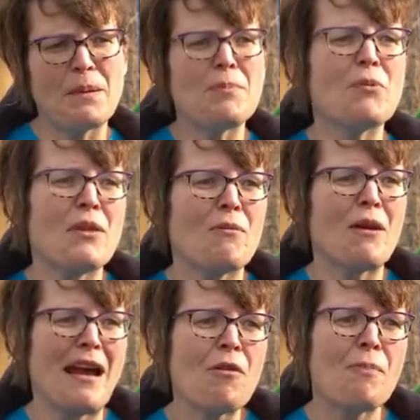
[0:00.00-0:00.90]
people that
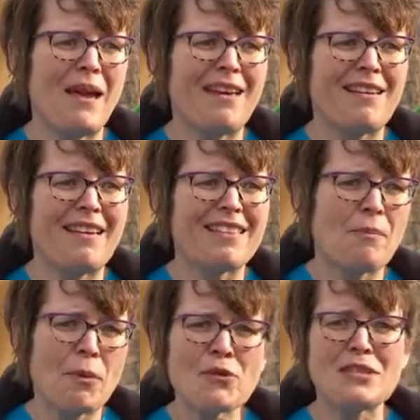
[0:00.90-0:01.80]
we're helping,
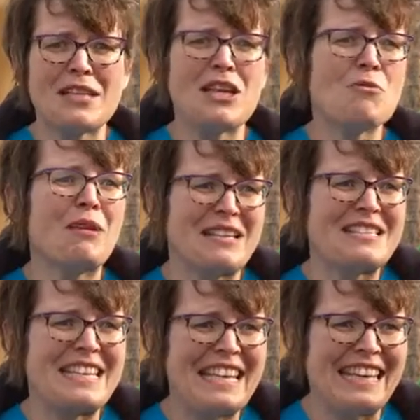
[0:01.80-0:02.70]
the person that you want
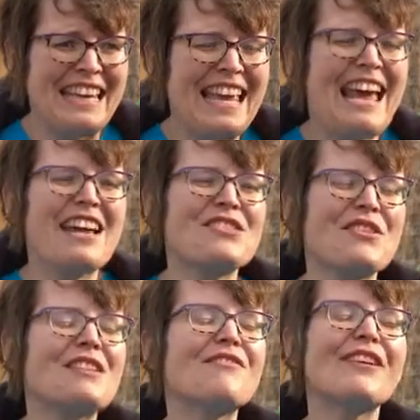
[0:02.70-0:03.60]
to see. And
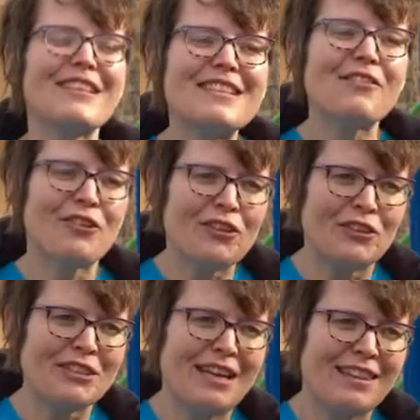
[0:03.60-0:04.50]
so that's very
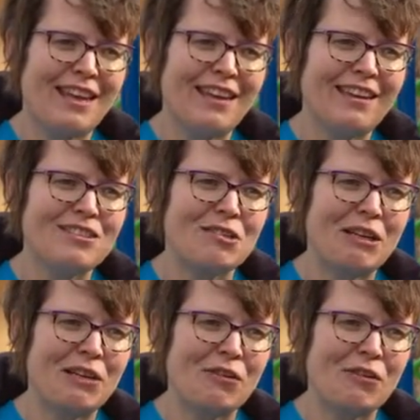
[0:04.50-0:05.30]
difficult, I think, during